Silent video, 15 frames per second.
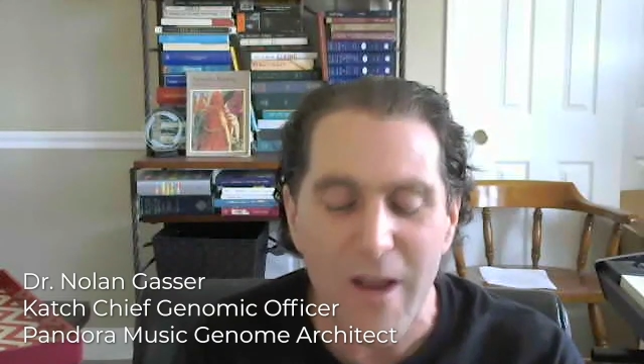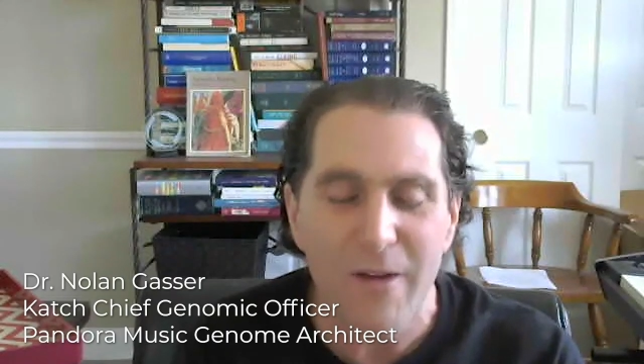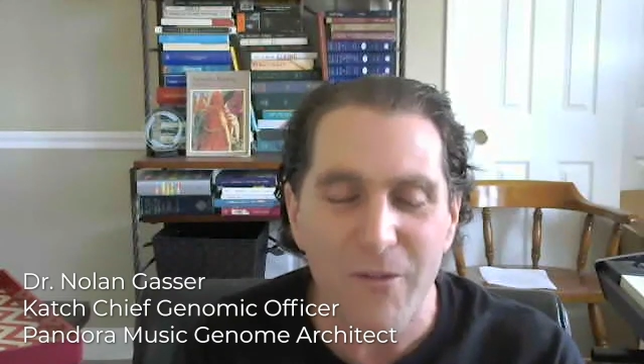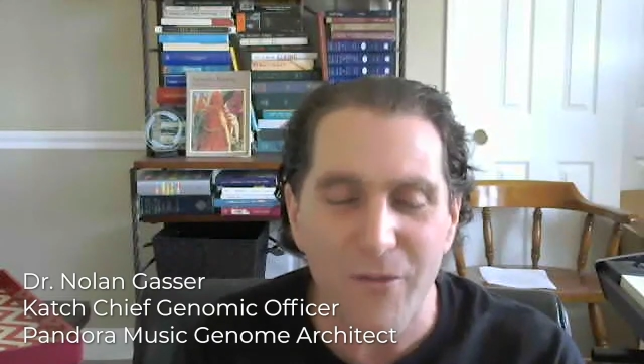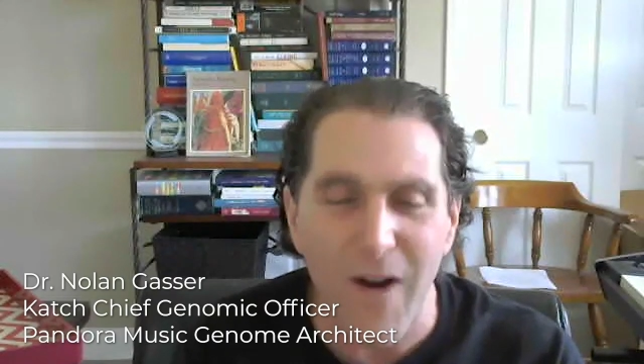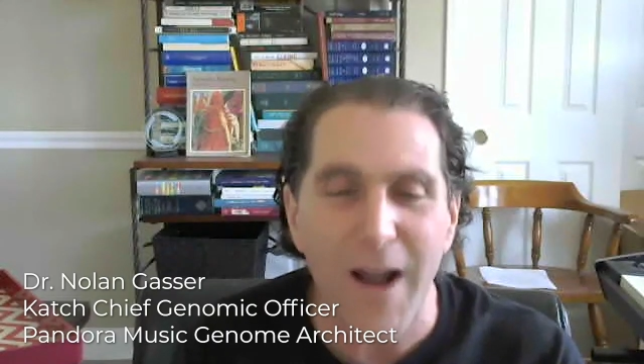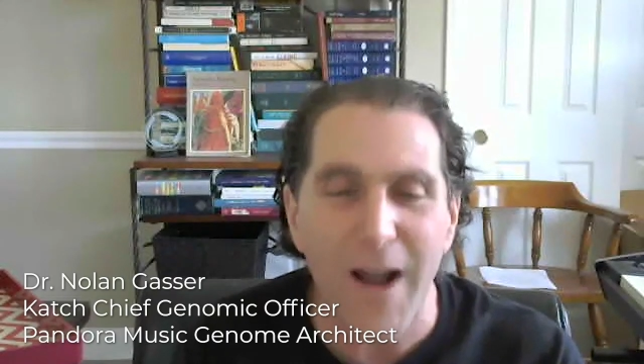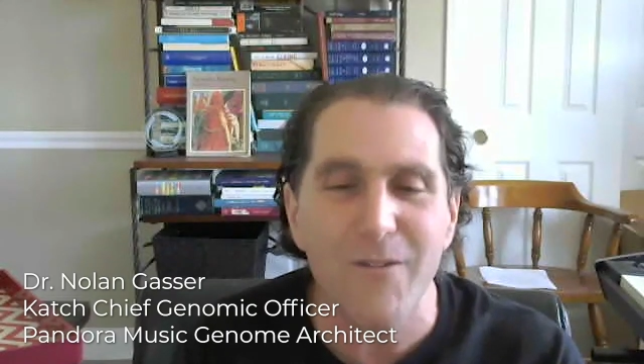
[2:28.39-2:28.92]

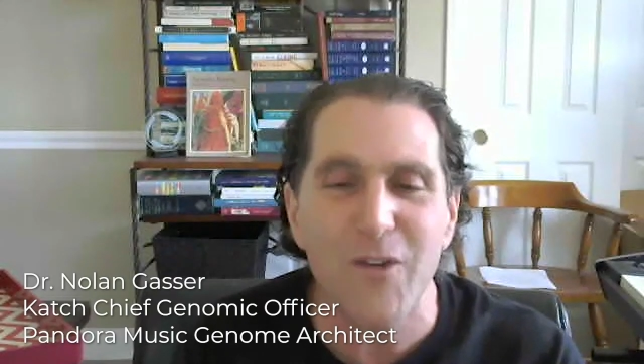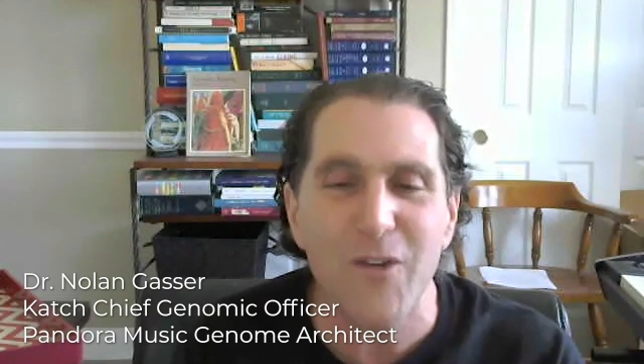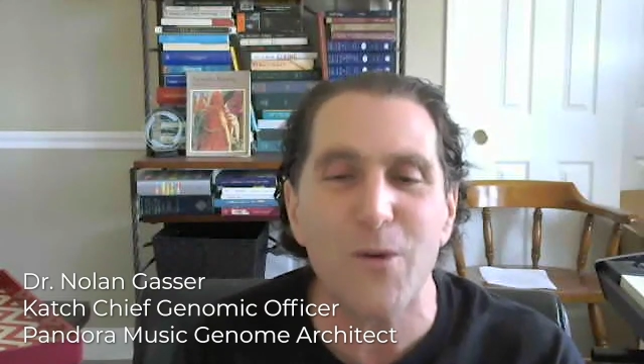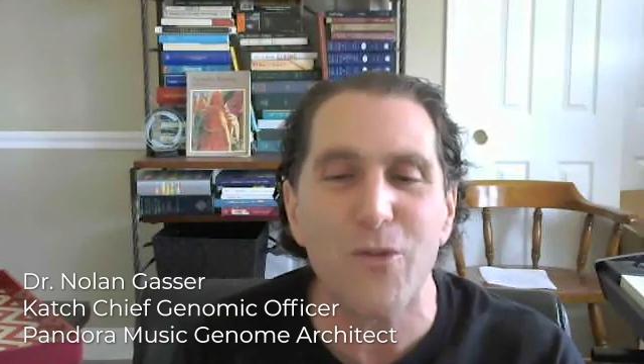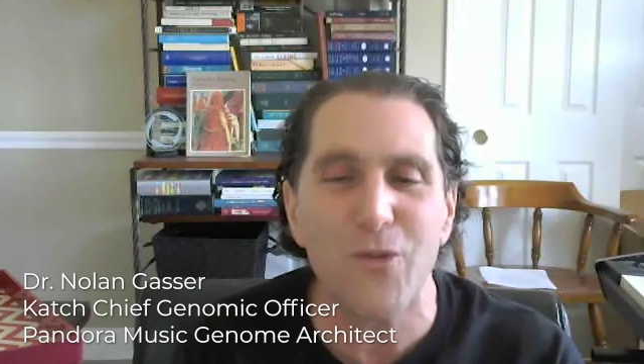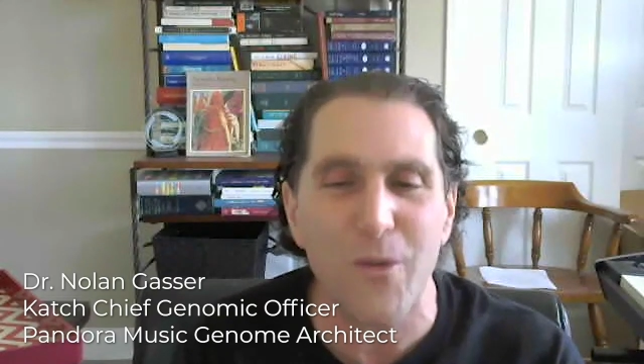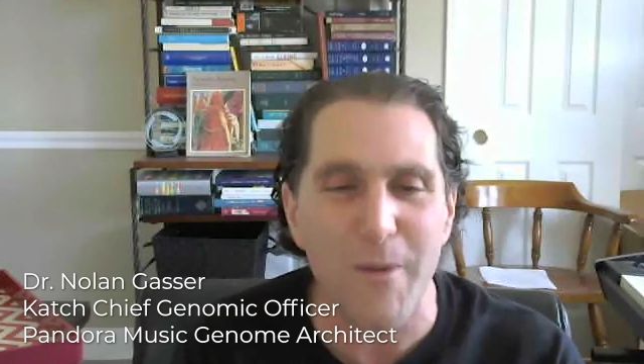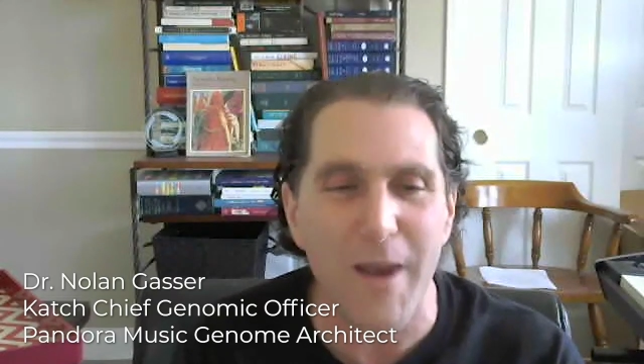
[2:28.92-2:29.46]
Five
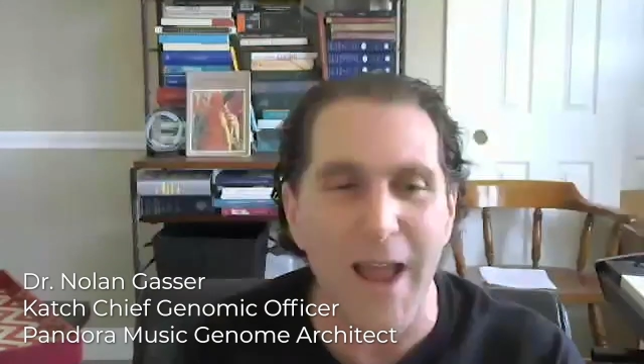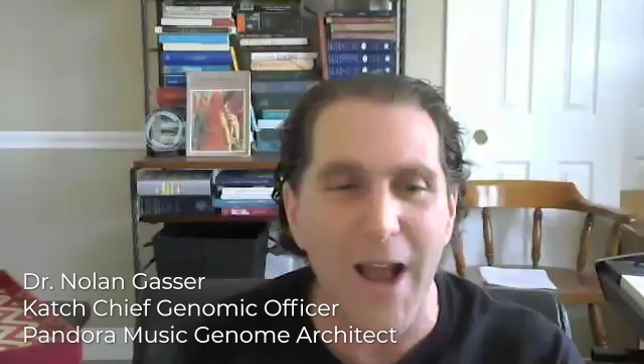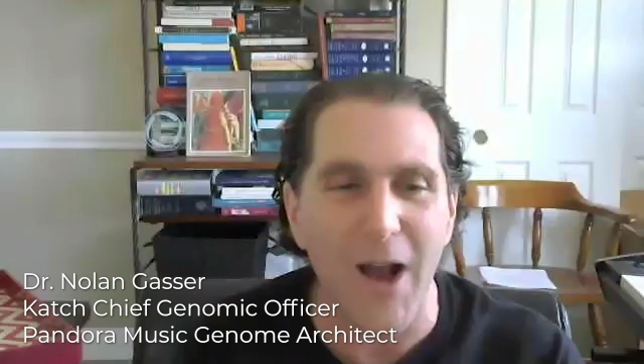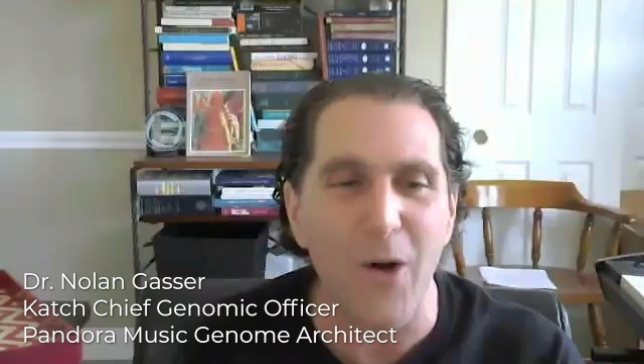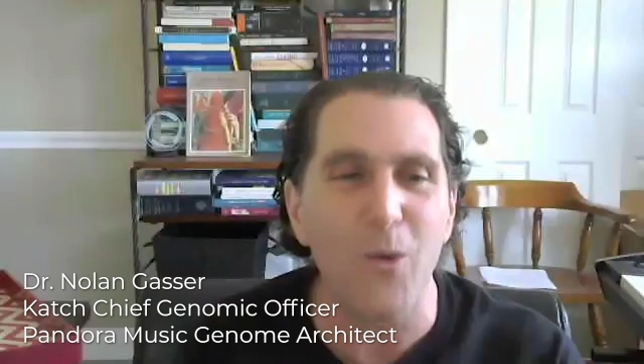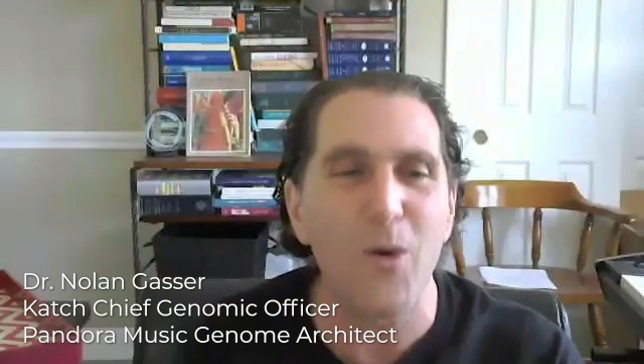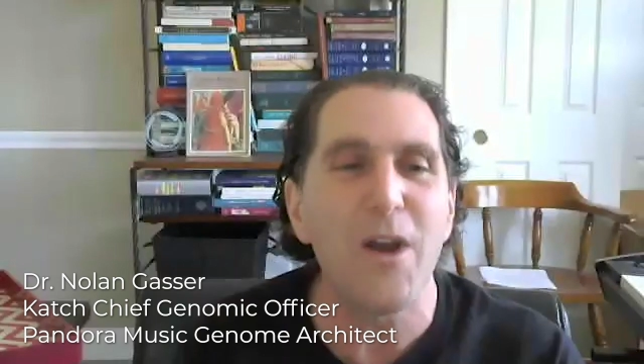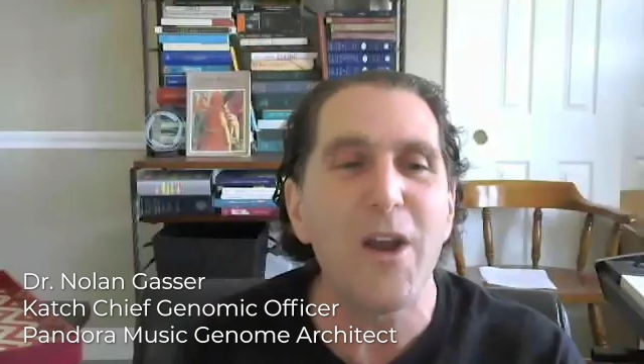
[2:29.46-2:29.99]
years from
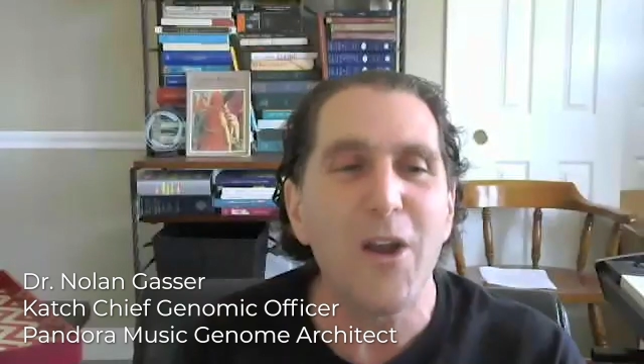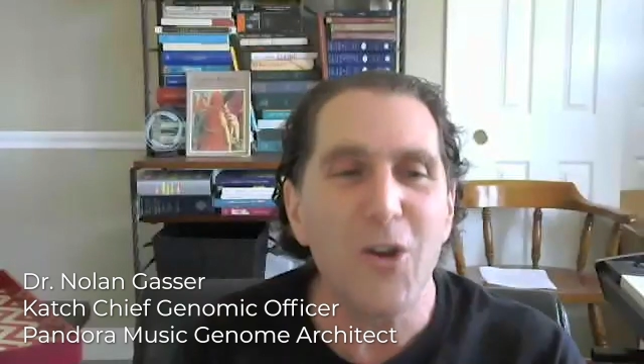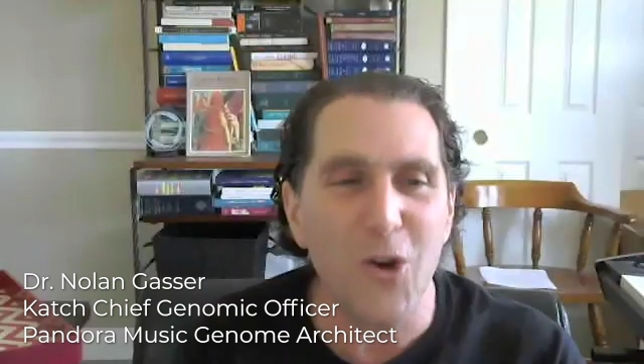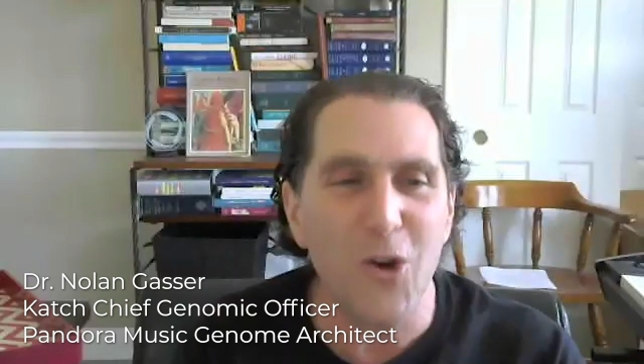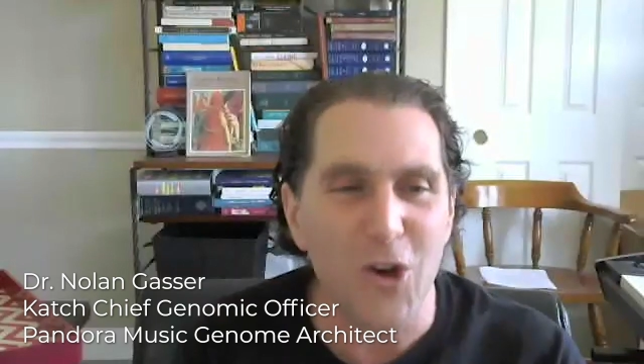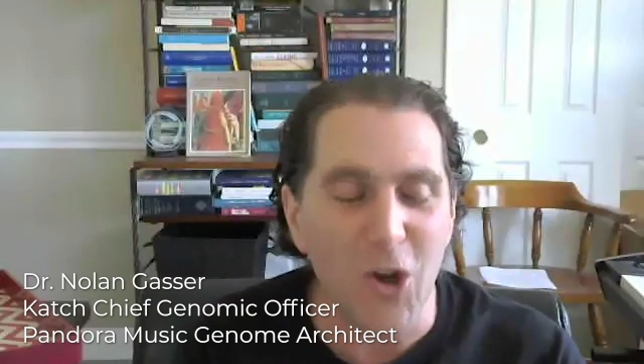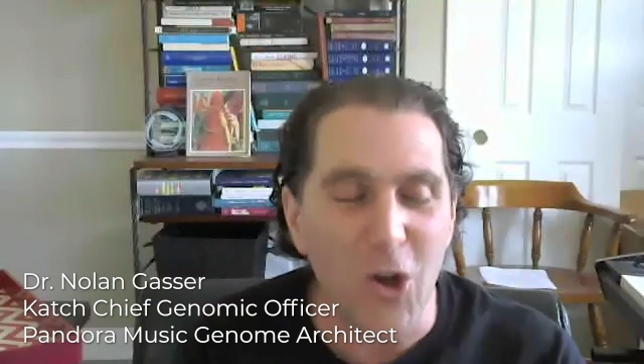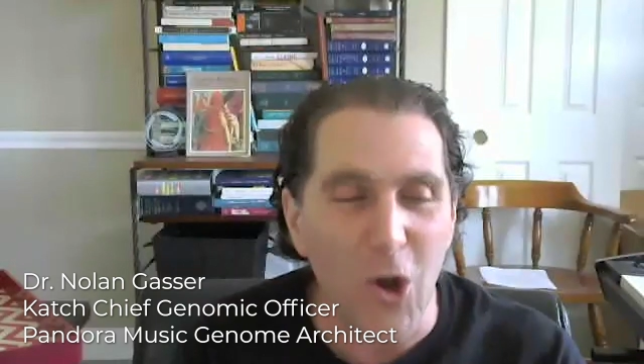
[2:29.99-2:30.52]
now, you're
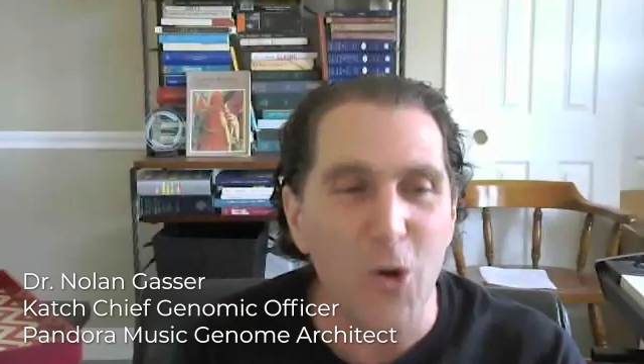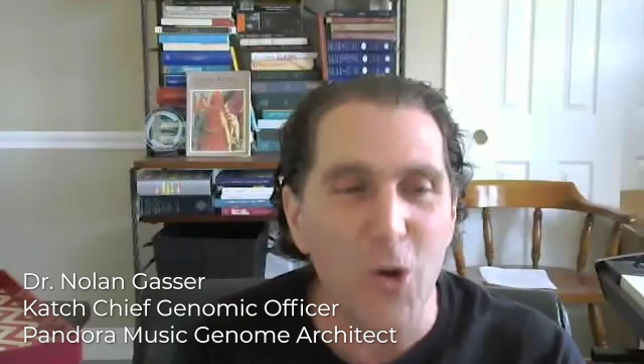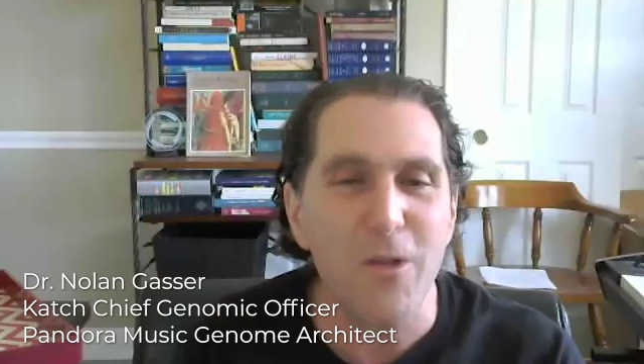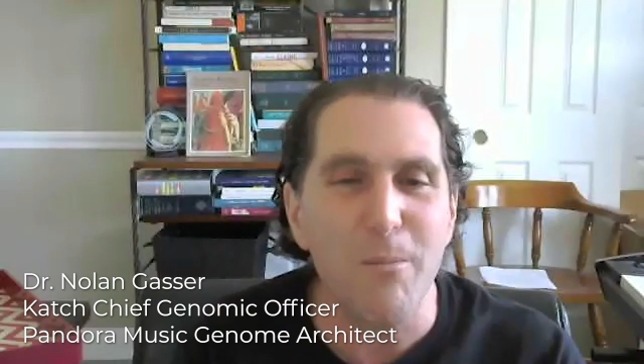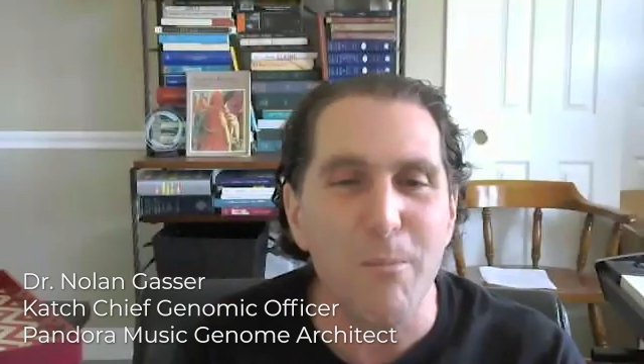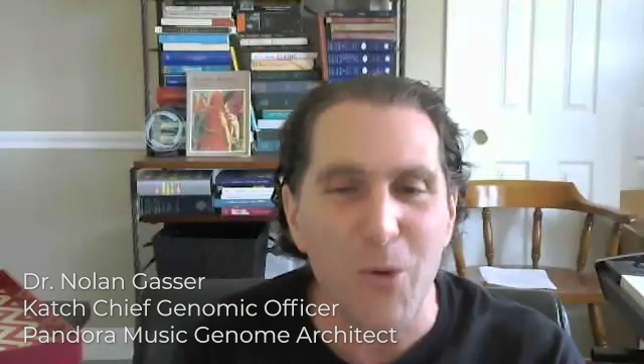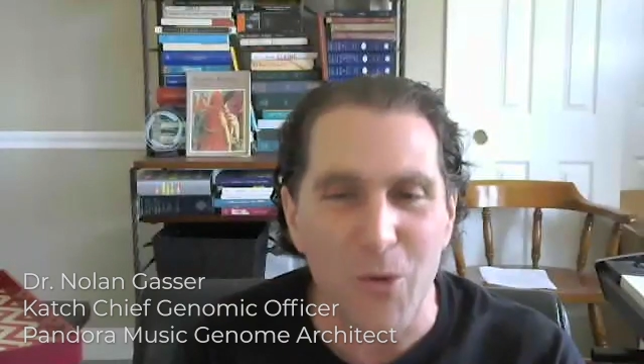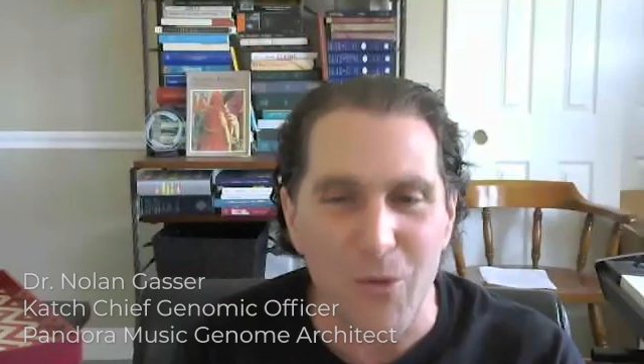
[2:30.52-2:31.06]
gonna go to the
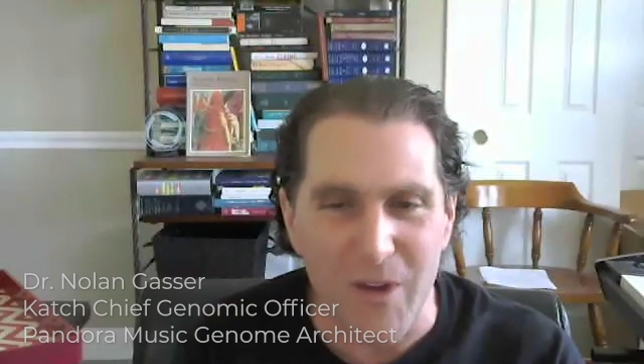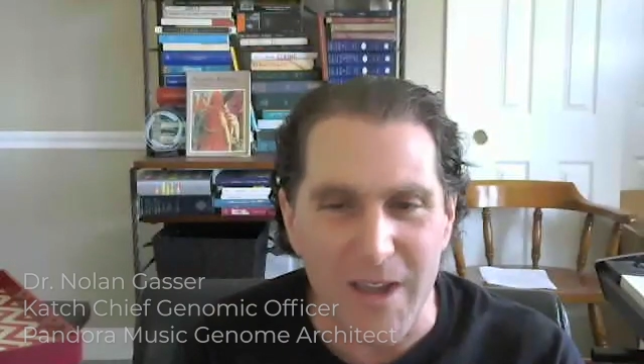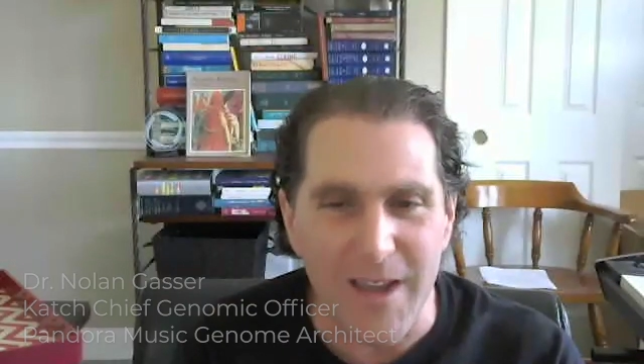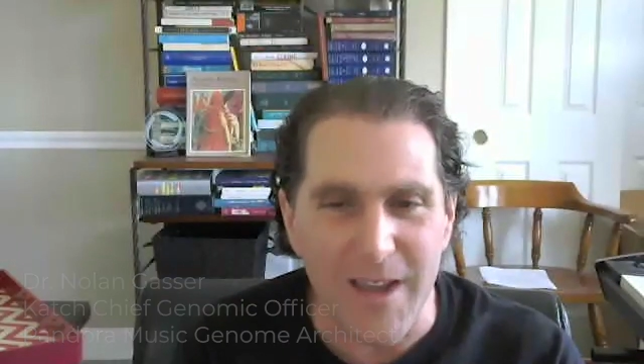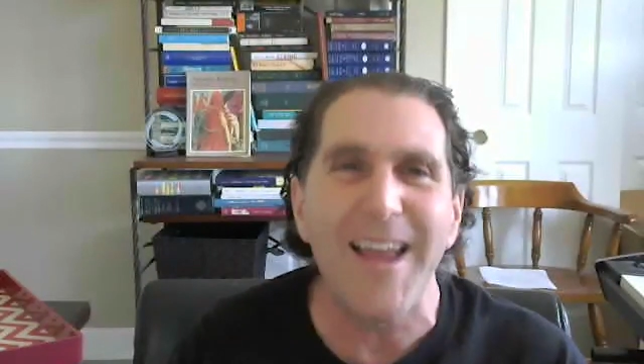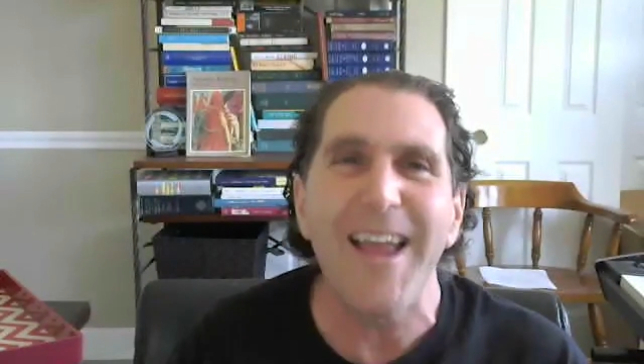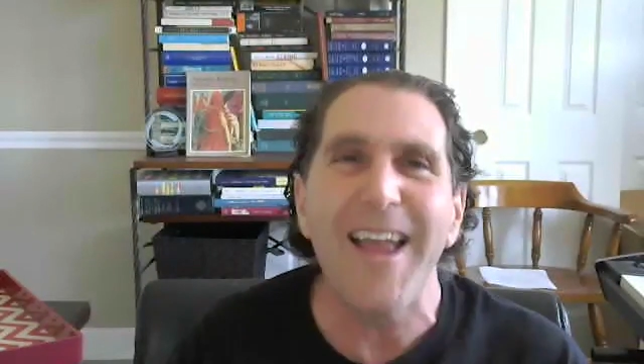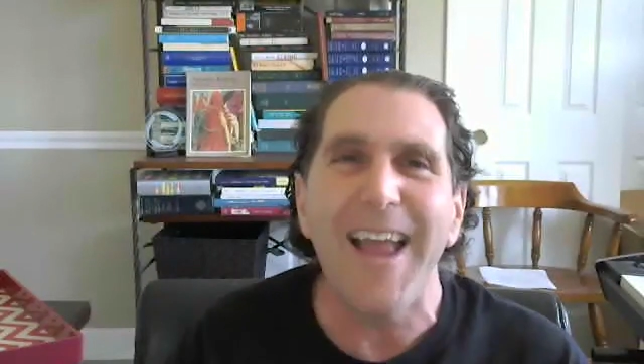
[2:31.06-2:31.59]
movies